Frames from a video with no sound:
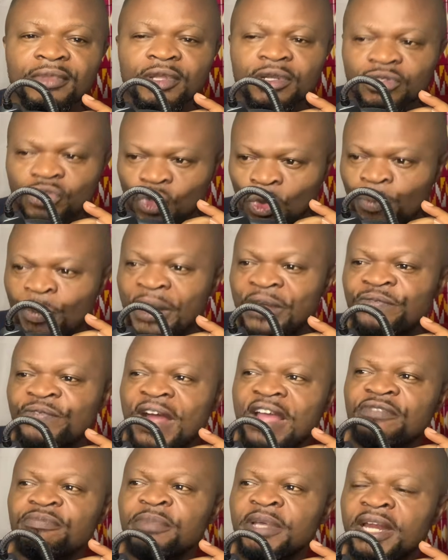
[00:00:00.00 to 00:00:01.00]

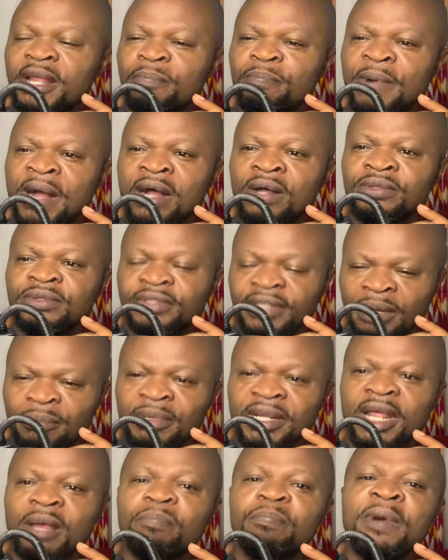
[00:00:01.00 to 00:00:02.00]
2.5 million pounds, 3
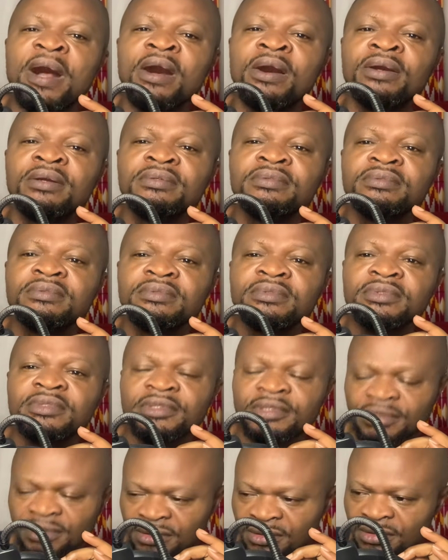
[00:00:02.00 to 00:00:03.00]
million pounds,
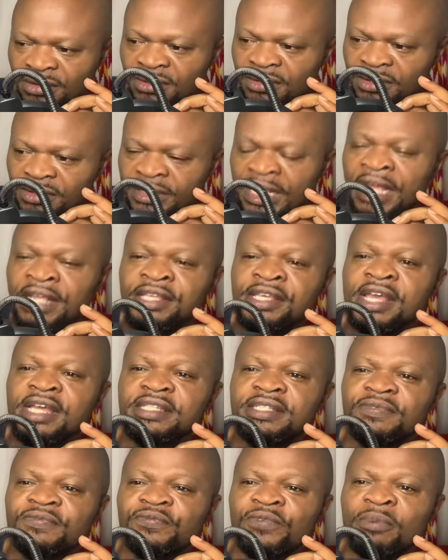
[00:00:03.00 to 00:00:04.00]
10
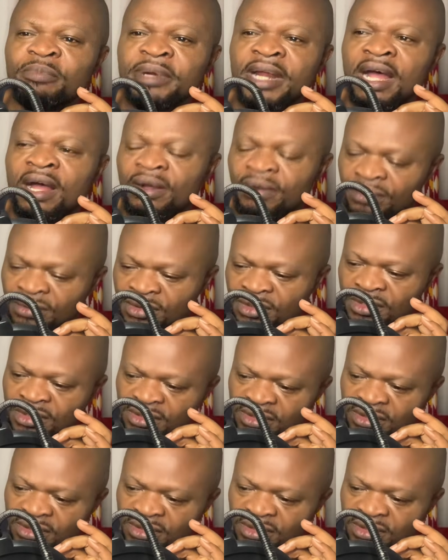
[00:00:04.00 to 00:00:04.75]
years from now,